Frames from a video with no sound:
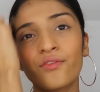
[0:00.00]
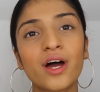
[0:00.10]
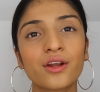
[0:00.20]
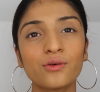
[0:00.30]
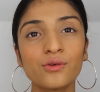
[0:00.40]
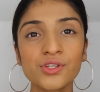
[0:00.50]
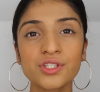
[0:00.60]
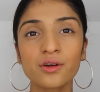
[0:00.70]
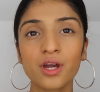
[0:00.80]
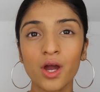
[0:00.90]
And then I
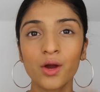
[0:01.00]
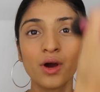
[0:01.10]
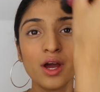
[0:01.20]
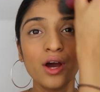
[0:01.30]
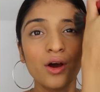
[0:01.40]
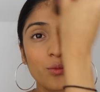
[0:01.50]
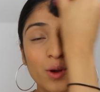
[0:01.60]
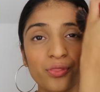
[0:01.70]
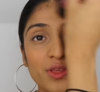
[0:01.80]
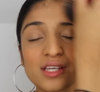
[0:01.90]
also go
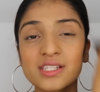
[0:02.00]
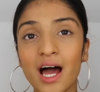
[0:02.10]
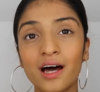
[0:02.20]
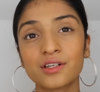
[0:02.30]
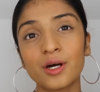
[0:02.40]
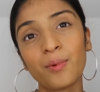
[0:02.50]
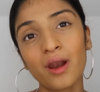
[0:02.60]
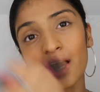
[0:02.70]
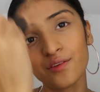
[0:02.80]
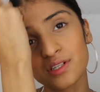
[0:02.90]
with this and
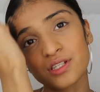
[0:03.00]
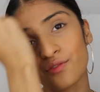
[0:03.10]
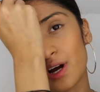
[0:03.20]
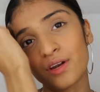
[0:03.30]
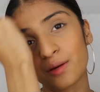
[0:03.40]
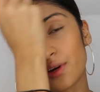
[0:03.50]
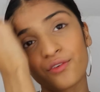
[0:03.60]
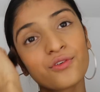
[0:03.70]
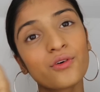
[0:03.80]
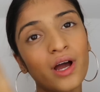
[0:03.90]
apply this around like my
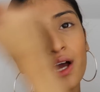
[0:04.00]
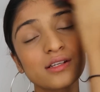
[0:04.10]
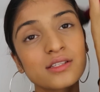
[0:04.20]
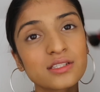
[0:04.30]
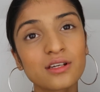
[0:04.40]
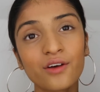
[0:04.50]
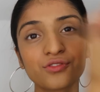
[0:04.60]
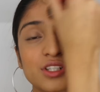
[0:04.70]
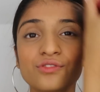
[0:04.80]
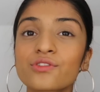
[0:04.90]
forehead and
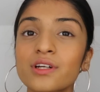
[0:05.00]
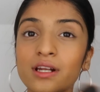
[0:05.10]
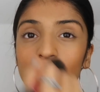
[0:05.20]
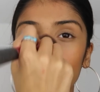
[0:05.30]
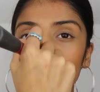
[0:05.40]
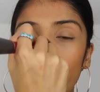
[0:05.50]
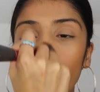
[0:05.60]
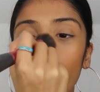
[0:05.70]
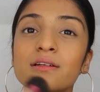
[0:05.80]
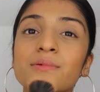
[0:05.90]
stuff, just really
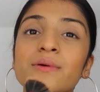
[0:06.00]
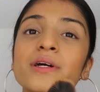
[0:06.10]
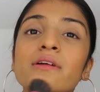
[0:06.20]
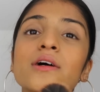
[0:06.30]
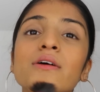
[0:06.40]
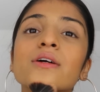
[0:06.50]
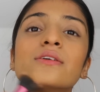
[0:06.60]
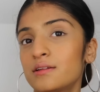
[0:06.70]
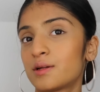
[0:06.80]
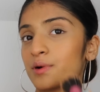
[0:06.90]
lightly. A little bit on my
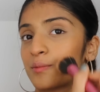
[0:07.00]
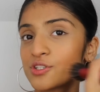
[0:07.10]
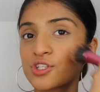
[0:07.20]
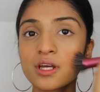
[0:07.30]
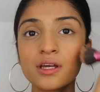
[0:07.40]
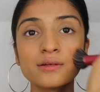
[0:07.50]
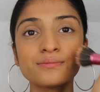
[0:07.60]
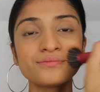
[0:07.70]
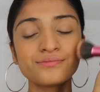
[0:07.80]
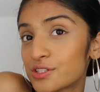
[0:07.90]
nose, a little bit on my
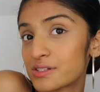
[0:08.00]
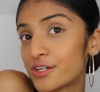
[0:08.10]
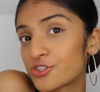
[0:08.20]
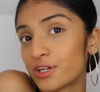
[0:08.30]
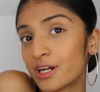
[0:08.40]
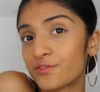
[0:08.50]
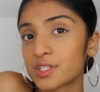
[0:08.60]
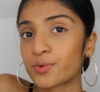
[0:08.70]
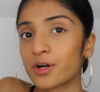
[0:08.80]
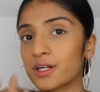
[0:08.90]
chin. I just literally love
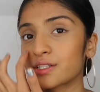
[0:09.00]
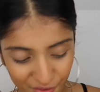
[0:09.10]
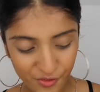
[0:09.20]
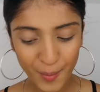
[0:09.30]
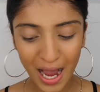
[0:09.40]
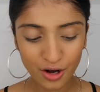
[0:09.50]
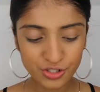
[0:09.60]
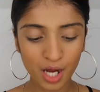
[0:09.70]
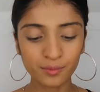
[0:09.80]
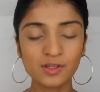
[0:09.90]
this product. And then for
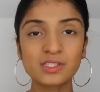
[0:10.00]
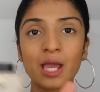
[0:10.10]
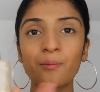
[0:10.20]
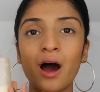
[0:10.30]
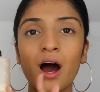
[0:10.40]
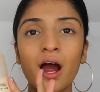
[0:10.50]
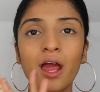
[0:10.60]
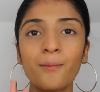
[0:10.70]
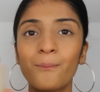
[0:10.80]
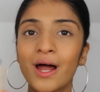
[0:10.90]
powder, I'm using
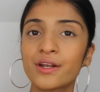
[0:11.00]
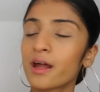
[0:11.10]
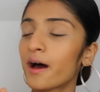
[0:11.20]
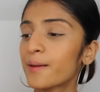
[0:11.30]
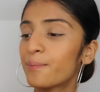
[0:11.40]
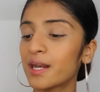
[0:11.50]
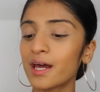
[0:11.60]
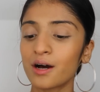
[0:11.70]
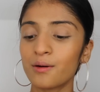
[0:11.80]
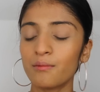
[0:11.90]
my Bed Nye
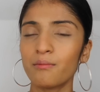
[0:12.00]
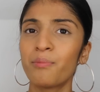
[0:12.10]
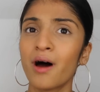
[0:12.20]
banana